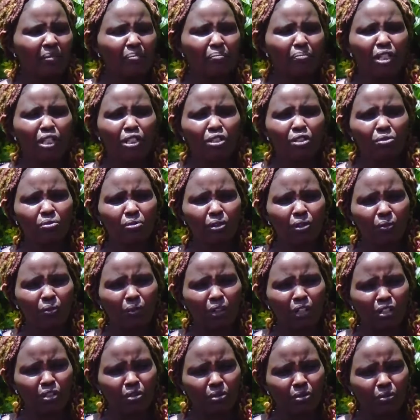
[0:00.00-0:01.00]
Make sure
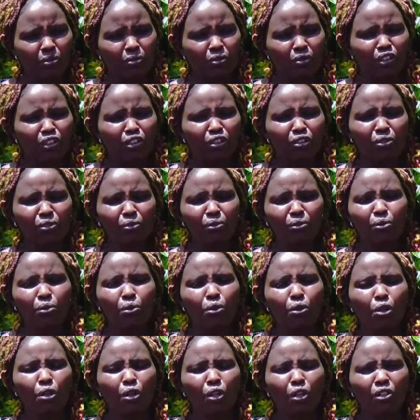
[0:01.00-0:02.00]
where you're going, you
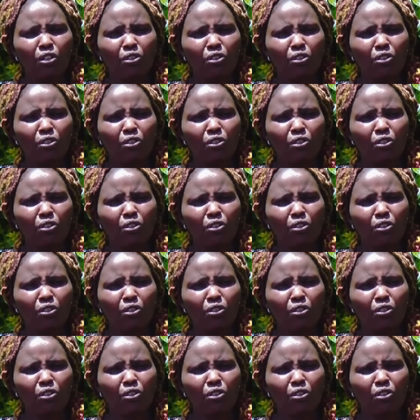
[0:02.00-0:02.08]
know,